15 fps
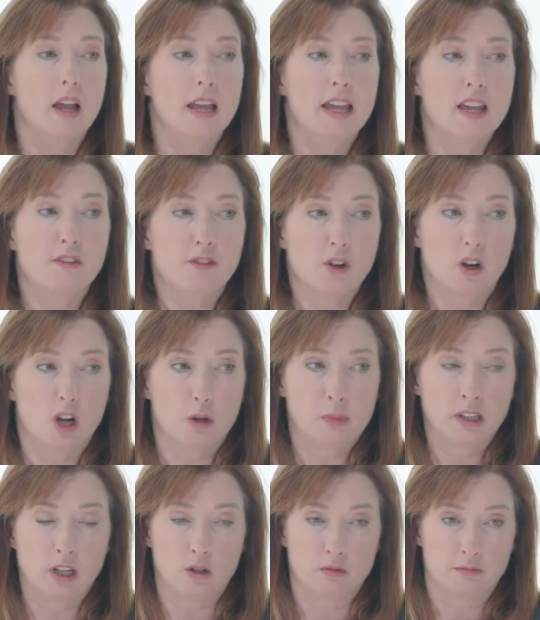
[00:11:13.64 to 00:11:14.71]
If you're home
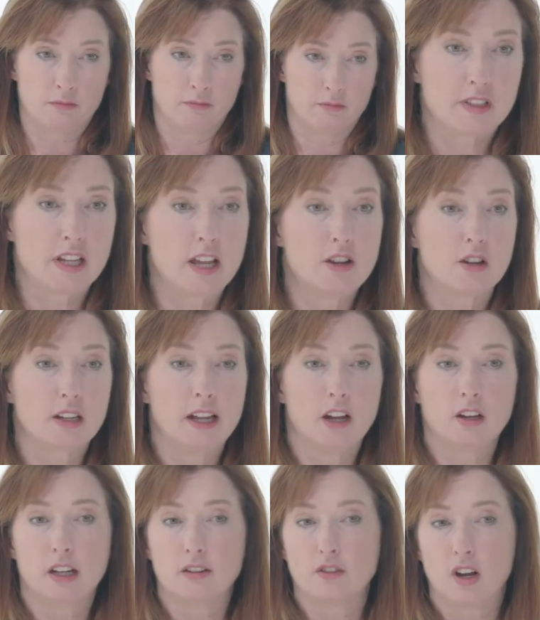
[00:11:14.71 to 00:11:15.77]
alone, say your
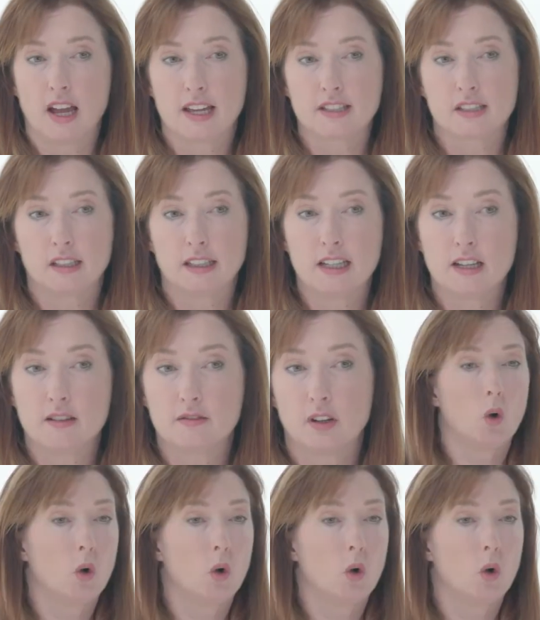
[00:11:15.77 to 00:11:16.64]
caregiver has to leave